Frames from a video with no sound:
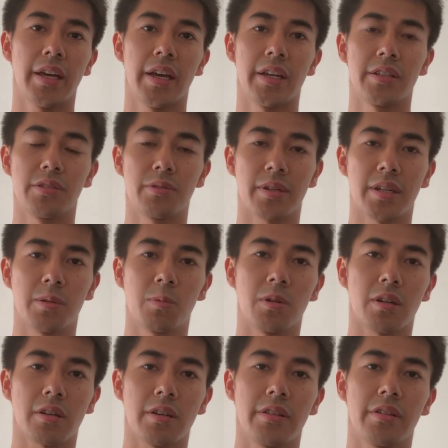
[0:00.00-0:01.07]
and you can
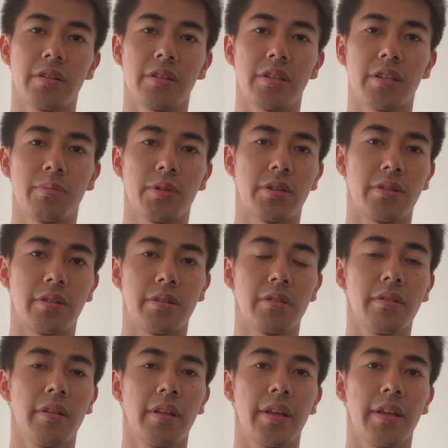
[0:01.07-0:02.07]
work under him or her